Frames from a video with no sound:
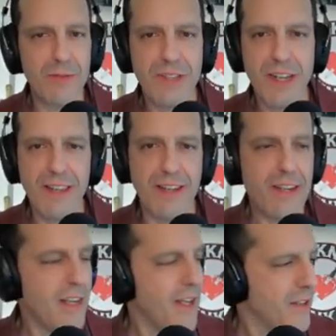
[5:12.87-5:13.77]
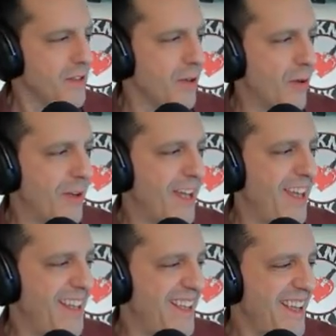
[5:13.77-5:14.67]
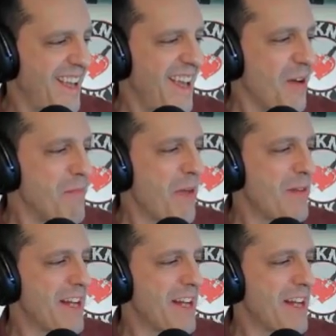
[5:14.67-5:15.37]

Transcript: was nothing. So maybe